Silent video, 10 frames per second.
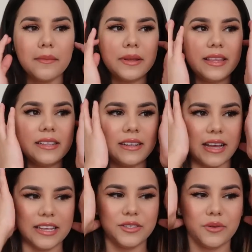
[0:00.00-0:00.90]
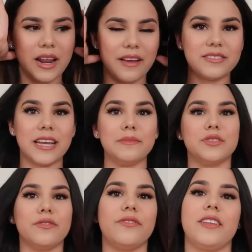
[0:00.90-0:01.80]
But then I don't have time
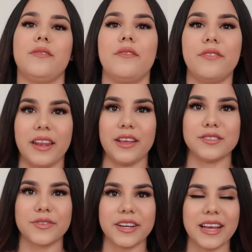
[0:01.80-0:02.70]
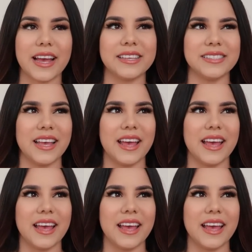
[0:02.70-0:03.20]
to film videos for you guys.